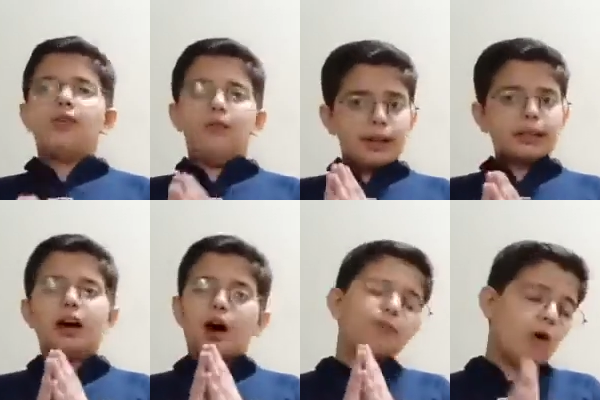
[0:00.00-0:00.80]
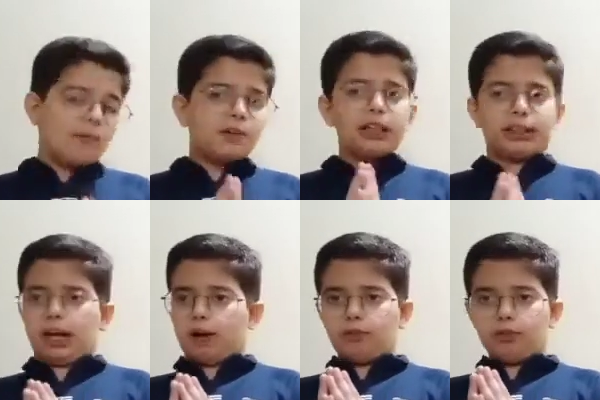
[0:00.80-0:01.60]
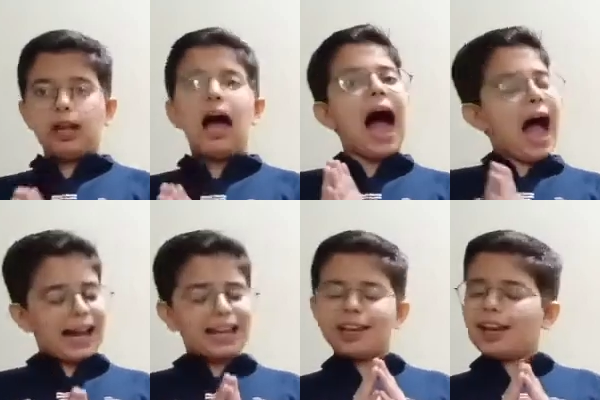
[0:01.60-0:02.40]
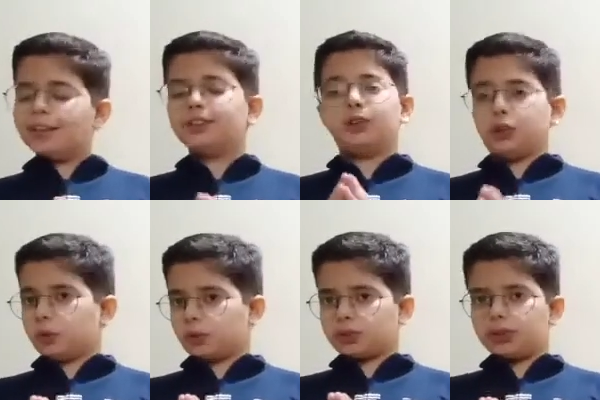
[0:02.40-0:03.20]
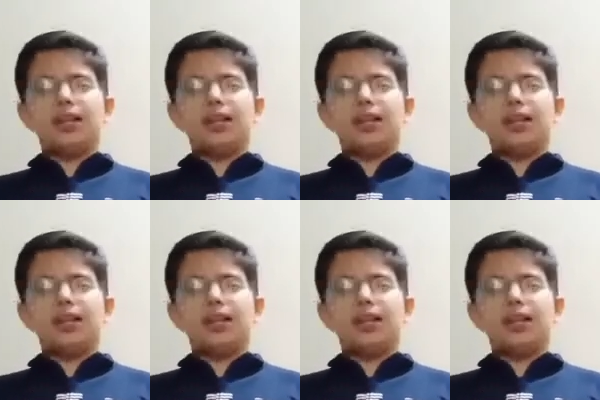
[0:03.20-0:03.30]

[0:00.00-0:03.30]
with a vowel sound, an is used